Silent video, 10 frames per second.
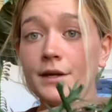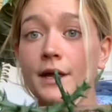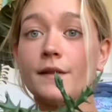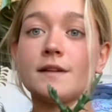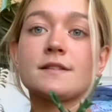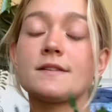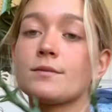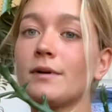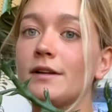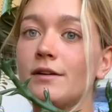This is
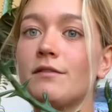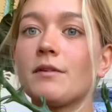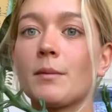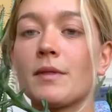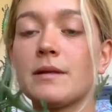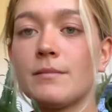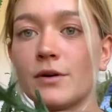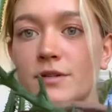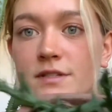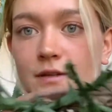one of the
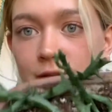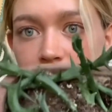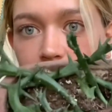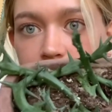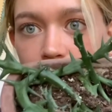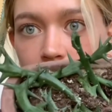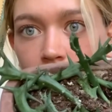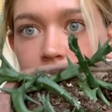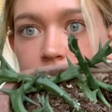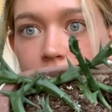most unique
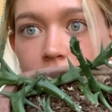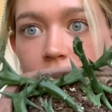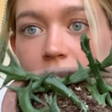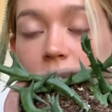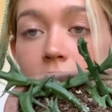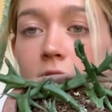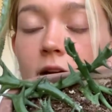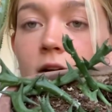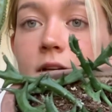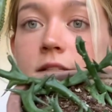succulents I have, and
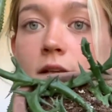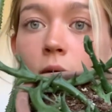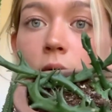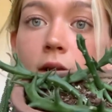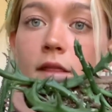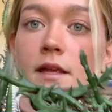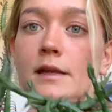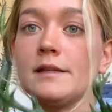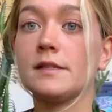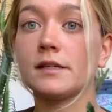honestly one of the
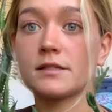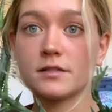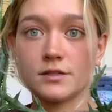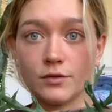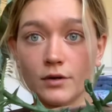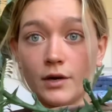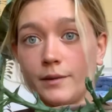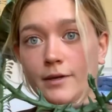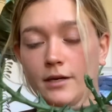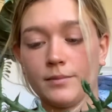easiest to grow in
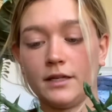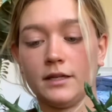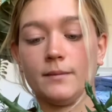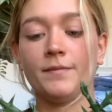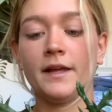my opinion.